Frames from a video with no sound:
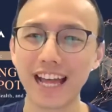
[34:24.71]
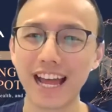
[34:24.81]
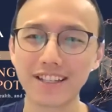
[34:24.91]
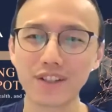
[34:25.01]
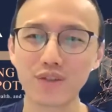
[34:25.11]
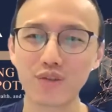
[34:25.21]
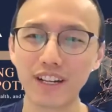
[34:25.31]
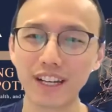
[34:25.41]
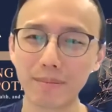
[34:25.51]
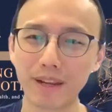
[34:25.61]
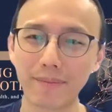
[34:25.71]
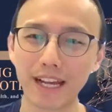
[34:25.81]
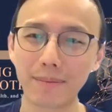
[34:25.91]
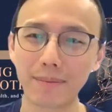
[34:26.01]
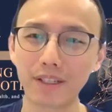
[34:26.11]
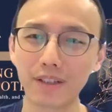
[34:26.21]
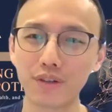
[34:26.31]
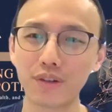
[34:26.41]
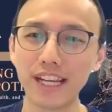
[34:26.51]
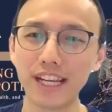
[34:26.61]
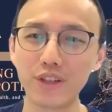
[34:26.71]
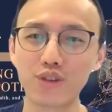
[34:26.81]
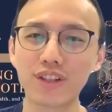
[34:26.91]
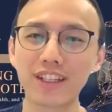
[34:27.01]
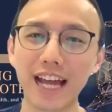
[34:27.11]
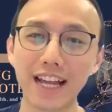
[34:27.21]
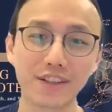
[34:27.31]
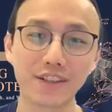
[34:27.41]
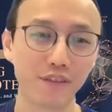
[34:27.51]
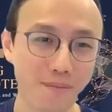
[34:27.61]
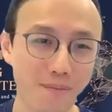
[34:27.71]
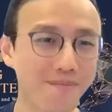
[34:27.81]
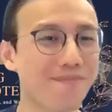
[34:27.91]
dance training be adapted to each dance form?